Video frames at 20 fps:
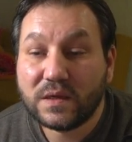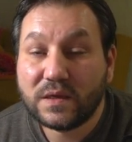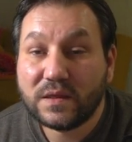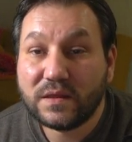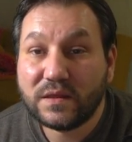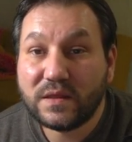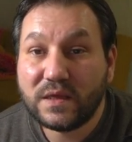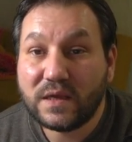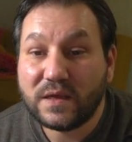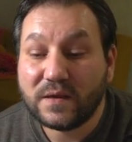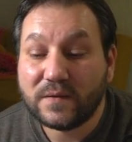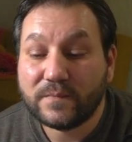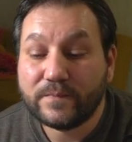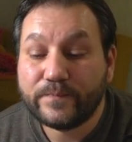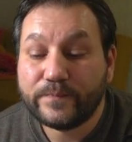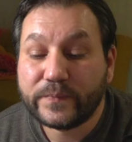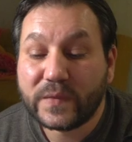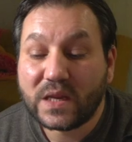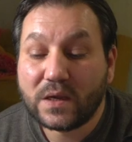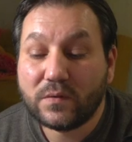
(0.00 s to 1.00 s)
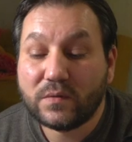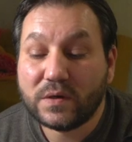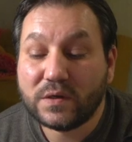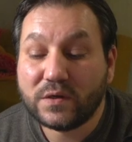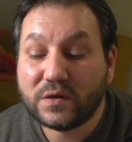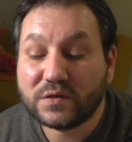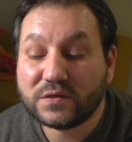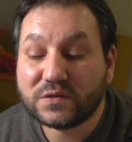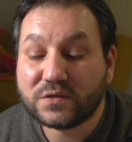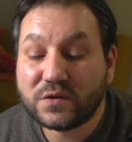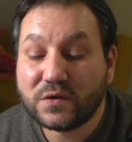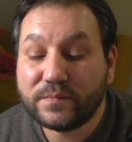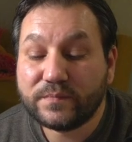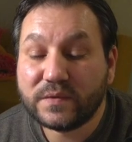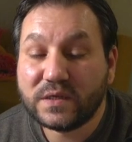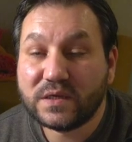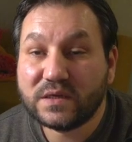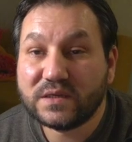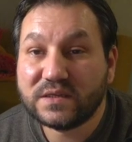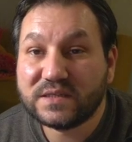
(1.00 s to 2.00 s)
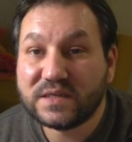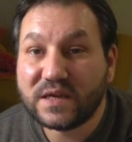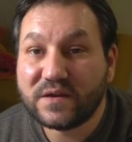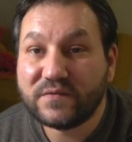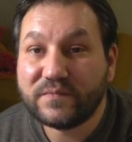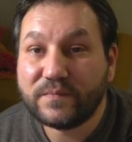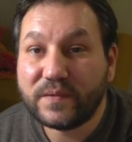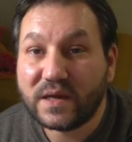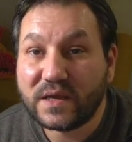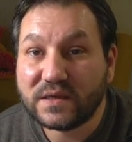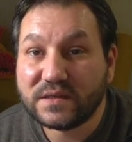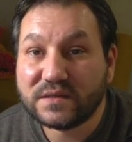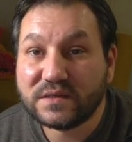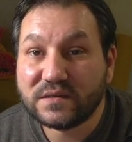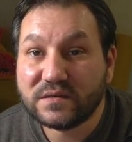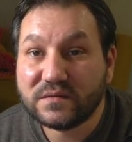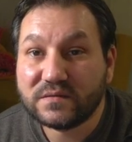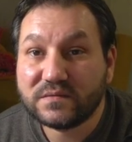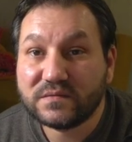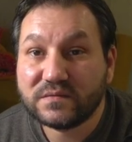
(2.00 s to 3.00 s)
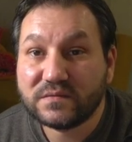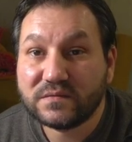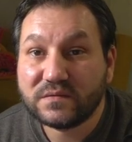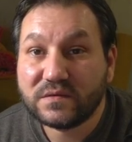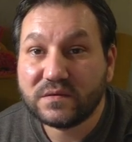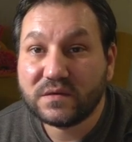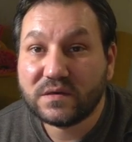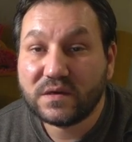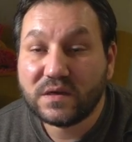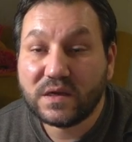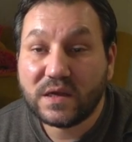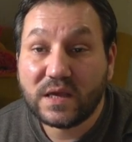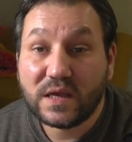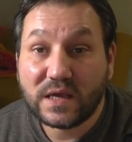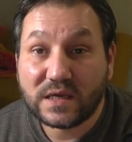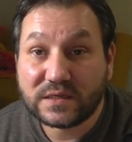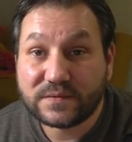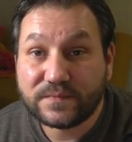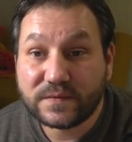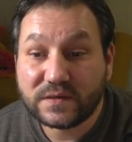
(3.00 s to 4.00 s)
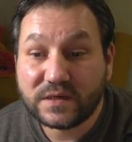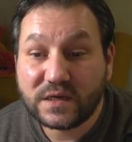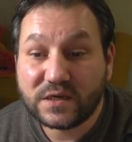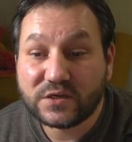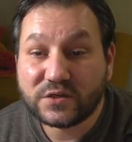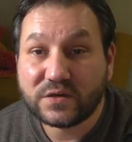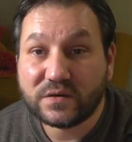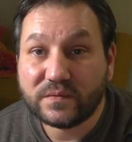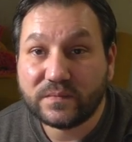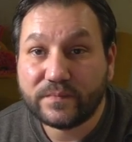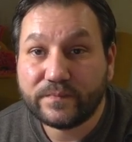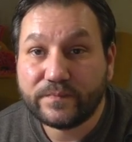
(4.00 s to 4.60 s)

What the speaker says: D. When you are stopped in a safe place. Explanation.